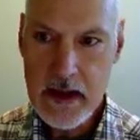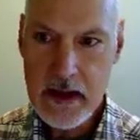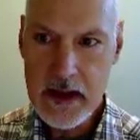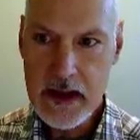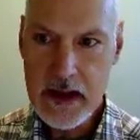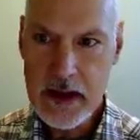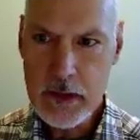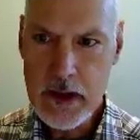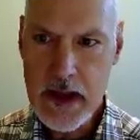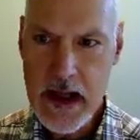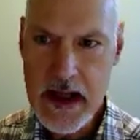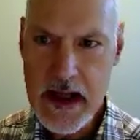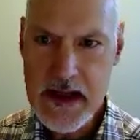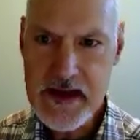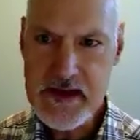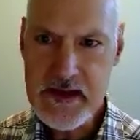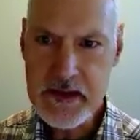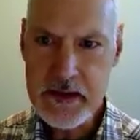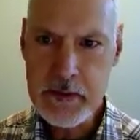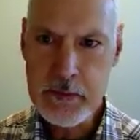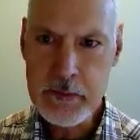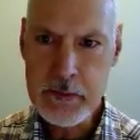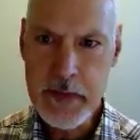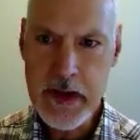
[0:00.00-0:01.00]
Here we're asked to
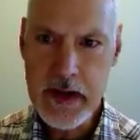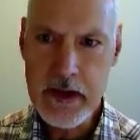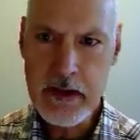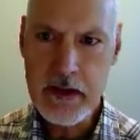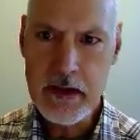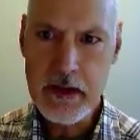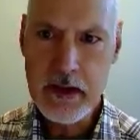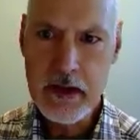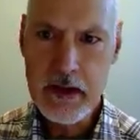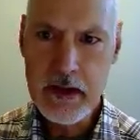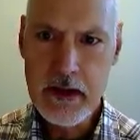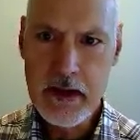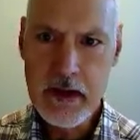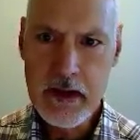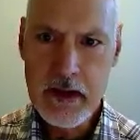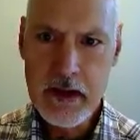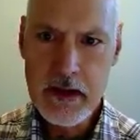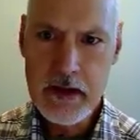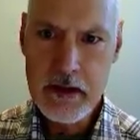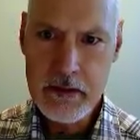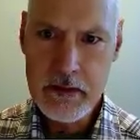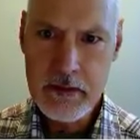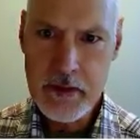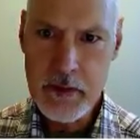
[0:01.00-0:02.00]
compare
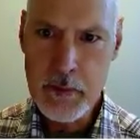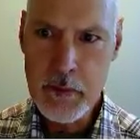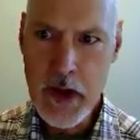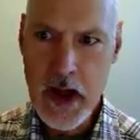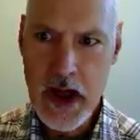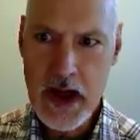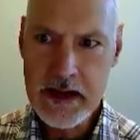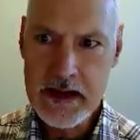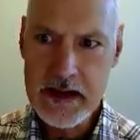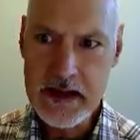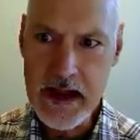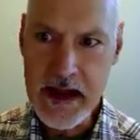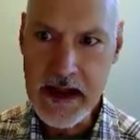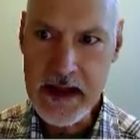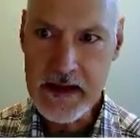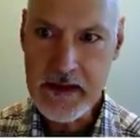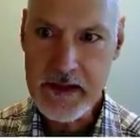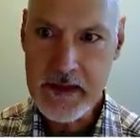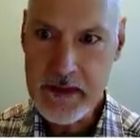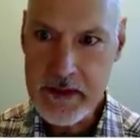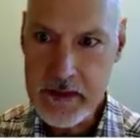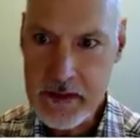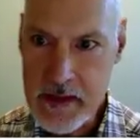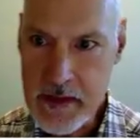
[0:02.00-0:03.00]
the bond
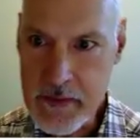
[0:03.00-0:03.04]
length